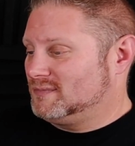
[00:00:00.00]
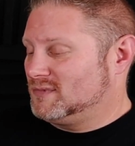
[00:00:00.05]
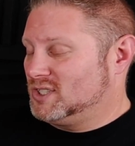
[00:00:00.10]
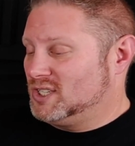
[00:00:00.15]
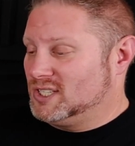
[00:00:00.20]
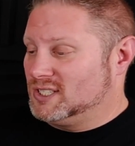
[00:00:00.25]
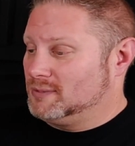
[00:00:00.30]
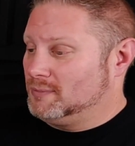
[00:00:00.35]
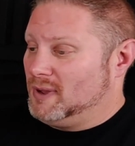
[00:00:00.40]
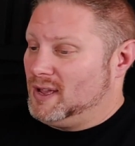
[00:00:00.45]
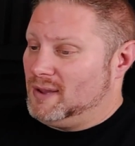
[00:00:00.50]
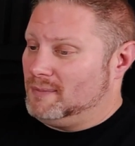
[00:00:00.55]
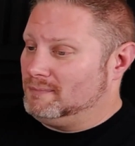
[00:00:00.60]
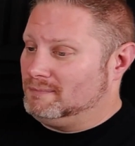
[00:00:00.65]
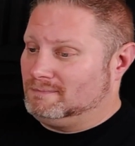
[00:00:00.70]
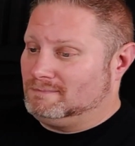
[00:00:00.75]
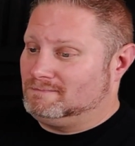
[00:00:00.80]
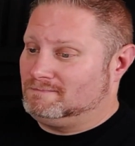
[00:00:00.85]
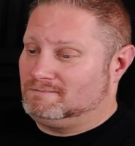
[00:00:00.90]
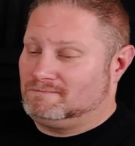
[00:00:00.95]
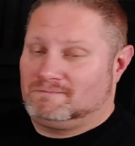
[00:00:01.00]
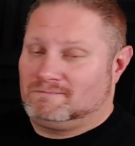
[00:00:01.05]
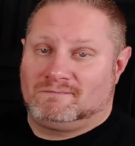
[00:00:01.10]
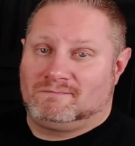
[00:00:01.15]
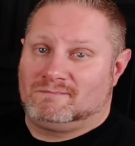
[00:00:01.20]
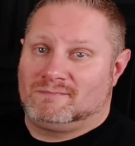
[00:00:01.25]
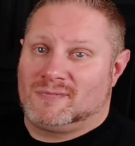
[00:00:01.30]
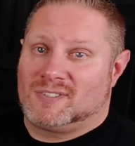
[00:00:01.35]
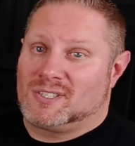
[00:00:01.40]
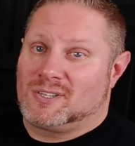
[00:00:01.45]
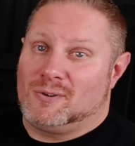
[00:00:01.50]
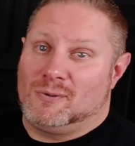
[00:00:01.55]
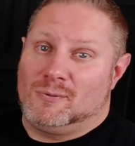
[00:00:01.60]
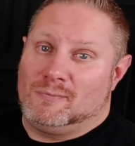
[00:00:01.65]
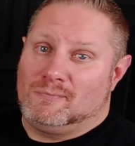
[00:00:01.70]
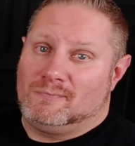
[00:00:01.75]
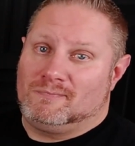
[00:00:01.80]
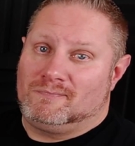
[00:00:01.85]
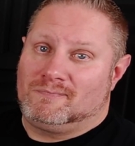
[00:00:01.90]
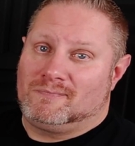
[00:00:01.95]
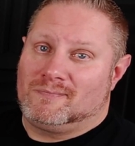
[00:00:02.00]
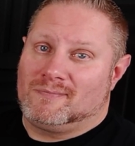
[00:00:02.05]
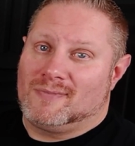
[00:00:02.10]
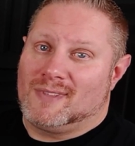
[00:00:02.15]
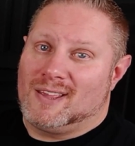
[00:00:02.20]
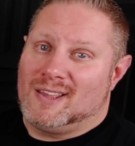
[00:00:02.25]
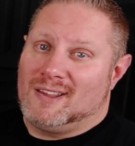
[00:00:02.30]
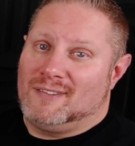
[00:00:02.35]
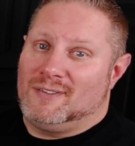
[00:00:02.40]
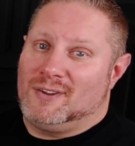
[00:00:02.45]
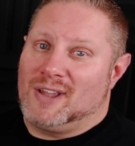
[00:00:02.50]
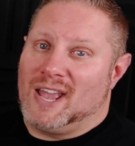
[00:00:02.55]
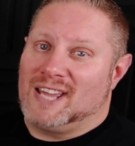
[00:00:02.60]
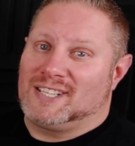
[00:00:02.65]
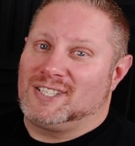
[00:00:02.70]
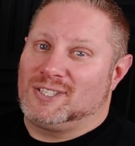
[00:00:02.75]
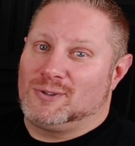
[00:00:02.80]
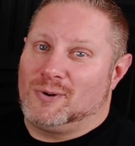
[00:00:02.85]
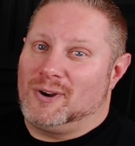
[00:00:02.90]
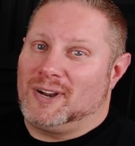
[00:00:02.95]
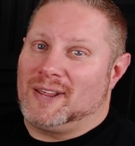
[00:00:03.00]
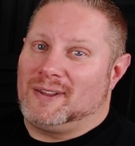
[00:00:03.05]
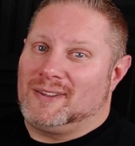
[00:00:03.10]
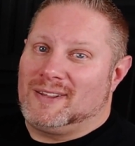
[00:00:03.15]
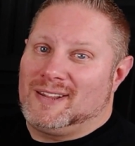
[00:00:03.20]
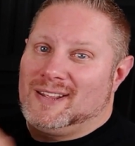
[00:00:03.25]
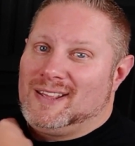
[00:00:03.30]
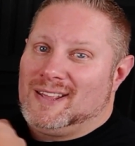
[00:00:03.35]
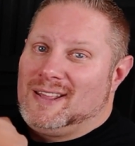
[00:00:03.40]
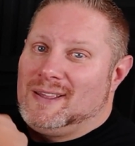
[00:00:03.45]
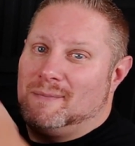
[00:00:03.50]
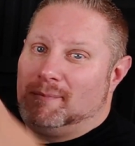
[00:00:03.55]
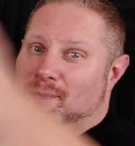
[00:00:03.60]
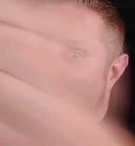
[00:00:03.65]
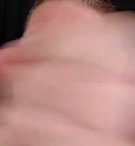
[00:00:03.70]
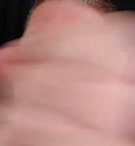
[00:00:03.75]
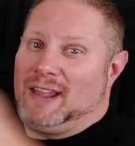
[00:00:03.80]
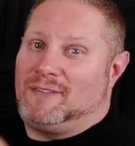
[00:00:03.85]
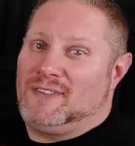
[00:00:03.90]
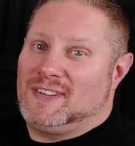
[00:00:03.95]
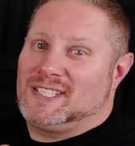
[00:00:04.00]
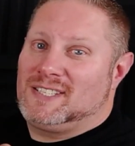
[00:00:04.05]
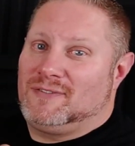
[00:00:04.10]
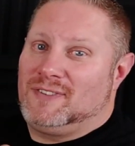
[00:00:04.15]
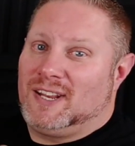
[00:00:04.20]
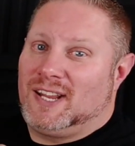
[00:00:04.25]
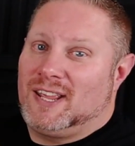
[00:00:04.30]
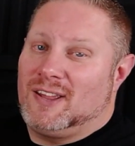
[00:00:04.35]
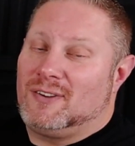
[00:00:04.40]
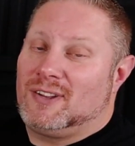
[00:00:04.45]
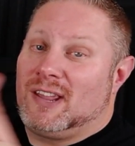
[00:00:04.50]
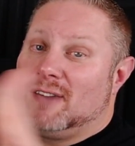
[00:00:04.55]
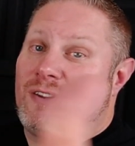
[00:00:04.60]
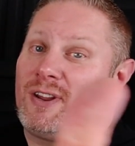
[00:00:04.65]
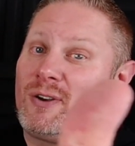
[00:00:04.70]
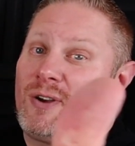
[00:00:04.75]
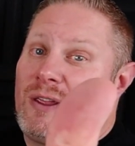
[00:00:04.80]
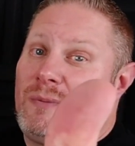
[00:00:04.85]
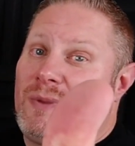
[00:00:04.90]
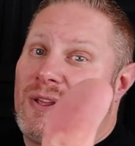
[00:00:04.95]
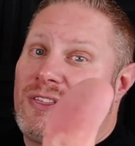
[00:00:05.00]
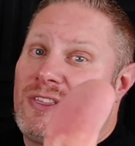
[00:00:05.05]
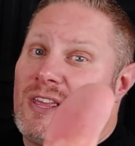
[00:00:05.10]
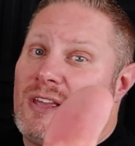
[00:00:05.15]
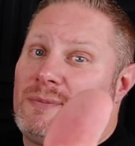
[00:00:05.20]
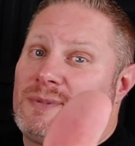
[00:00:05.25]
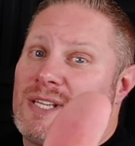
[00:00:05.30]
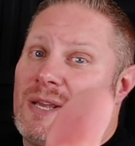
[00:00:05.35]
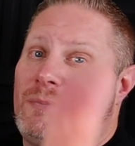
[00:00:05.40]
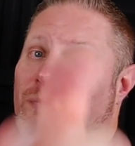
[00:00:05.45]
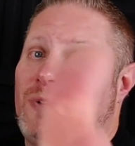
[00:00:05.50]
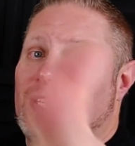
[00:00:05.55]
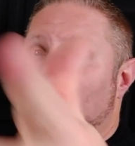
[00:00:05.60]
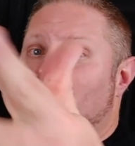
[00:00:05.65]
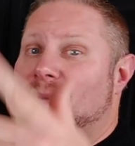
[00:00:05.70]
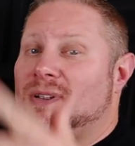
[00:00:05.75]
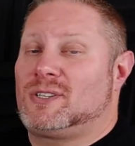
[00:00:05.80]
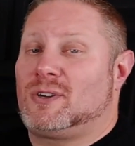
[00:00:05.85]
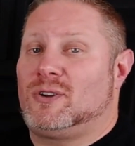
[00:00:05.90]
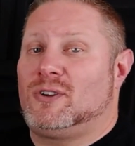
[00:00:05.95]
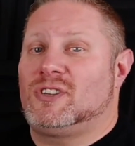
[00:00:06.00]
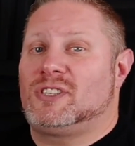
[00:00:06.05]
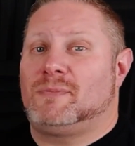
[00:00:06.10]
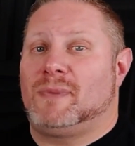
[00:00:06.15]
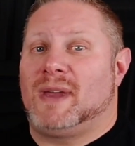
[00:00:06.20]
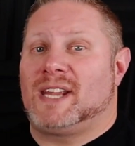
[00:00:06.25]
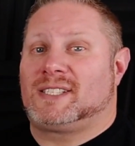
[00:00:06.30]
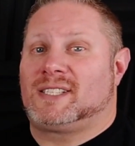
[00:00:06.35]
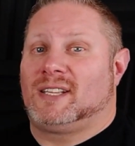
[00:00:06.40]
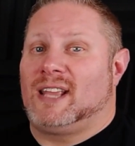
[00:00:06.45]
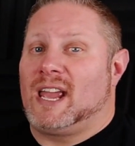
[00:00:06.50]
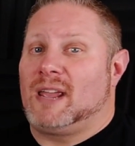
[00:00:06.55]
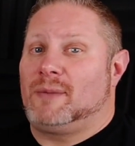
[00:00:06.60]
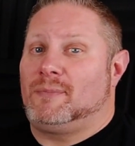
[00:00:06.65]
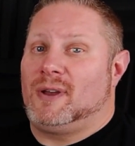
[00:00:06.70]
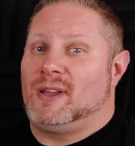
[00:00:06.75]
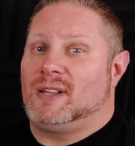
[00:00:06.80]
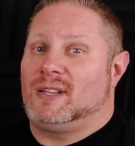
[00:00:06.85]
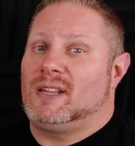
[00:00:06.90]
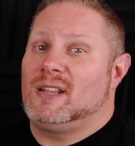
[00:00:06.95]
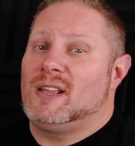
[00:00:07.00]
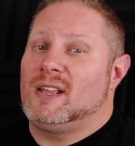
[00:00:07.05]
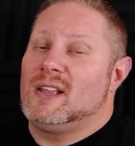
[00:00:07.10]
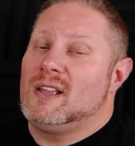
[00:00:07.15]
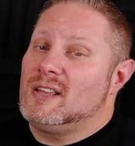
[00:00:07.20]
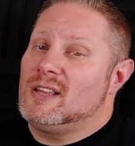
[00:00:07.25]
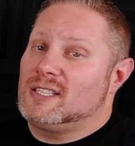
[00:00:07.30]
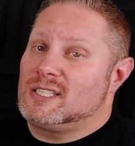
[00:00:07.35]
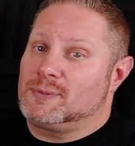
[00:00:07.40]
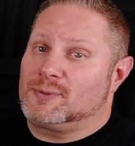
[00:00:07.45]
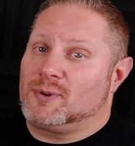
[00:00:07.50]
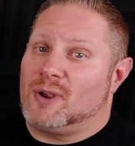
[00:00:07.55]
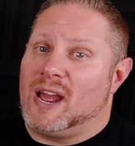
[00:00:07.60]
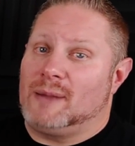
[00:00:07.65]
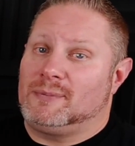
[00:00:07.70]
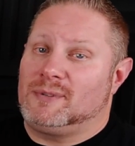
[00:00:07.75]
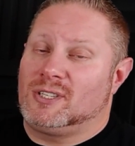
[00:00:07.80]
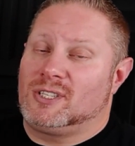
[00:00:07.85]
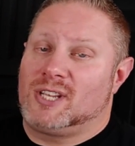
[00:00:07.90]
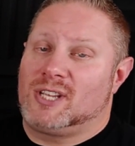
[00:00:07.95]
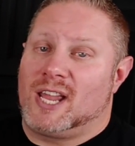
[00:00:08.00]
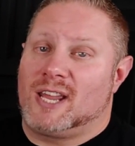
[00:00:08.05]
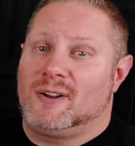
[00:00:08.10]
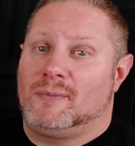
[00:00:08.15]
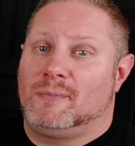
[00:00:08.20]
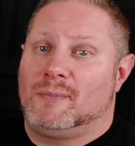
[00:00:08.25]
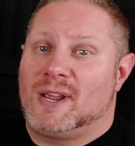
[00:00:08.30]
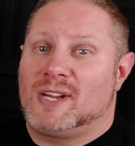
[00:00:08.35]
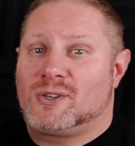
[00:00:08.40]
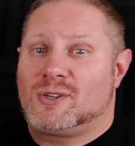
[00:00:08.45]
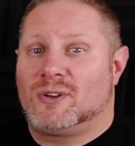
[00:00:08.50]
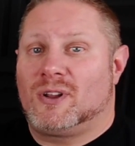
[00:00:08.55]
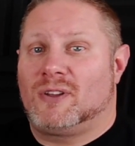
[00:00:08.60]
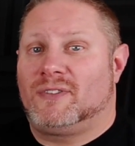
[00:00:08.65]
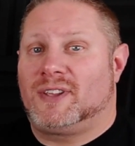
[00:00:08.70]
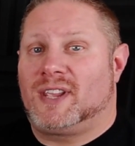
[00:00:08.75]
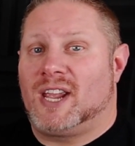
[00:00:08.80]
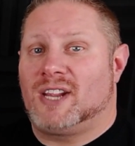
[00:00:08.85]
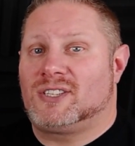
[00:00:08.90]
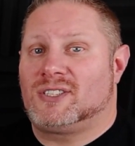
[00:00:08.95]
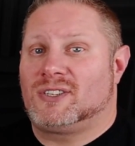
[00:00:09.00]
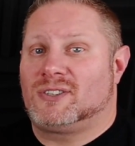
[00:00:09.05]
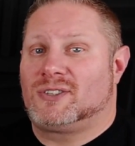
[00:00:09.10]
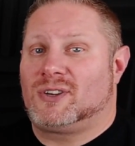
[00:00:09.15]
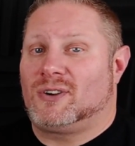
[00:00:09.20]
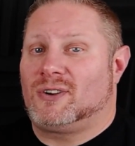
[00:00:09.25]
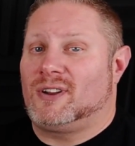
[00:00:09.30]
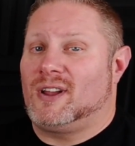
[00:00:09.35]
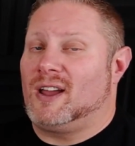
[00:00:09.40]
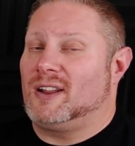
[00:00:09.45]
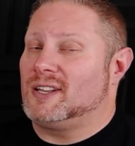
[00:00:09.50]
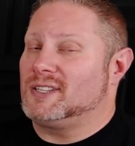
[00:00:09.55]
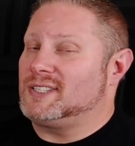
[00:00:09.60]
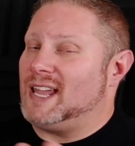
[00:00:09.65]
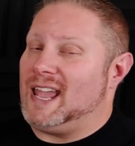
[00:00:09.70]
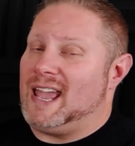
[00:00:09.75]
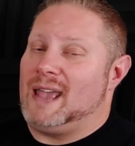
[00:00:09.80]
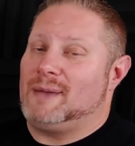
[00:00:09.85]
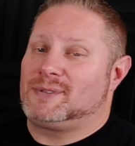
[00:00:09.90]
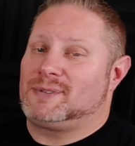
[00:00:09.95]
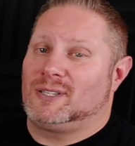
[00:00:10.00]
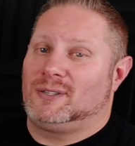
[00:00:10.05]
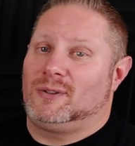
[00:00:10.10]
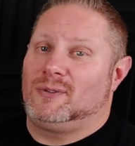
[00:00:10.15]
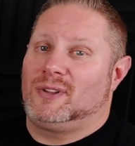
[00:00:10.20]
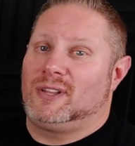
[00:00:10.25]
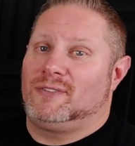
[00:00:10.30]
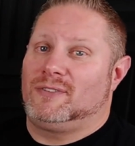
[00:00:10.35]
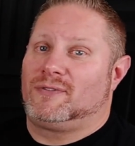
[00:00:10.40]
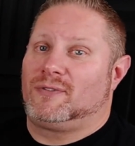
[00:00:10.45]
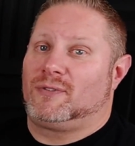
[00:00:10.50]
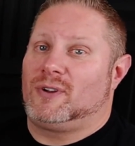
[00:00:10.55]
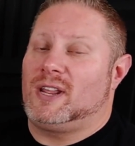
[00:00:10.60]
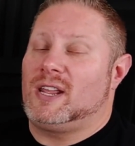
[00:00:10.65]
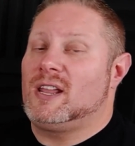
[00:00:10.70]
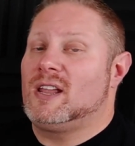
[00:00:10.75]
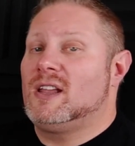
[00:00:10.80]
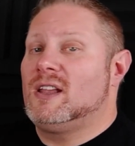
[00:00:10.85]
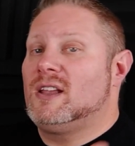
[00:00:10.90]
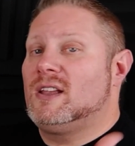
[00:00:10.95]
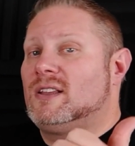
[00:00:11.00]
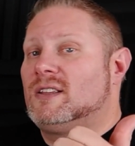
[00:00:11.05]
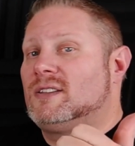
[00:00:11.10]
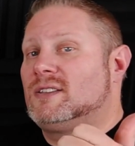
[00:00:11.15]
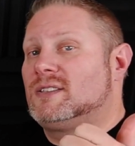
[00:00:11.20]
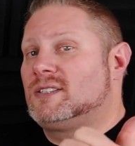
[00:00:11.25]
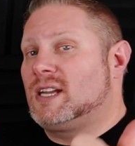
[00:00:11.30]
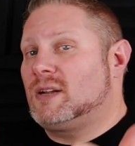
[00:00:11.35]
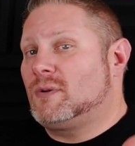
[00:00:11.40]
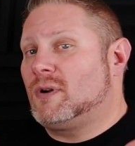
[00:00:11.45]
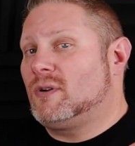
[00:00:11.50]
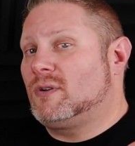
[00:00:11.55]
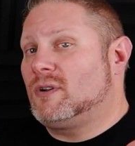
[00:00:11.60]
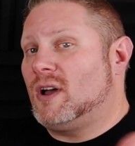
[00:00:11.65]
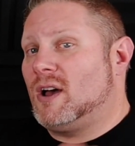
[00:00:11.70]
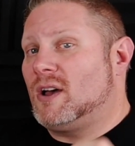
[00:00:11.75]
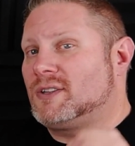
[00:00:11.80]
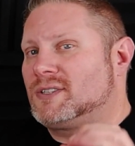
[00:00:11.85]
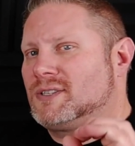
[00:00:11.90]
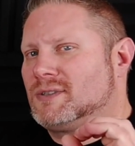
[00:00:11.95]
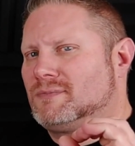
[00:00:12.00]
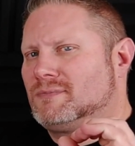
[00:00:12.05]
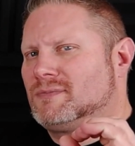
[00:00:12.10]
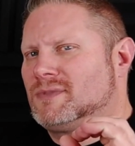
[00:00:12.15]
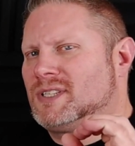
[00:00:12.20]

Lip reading: She's the bomb. It's cool. You guys enjoyed it. Back this to video. Give it a great big thumbs up. Please make sure you smash the like button. Subscribe to the channel. Make sure notifications are turned on. It's absolutely free. Zero cost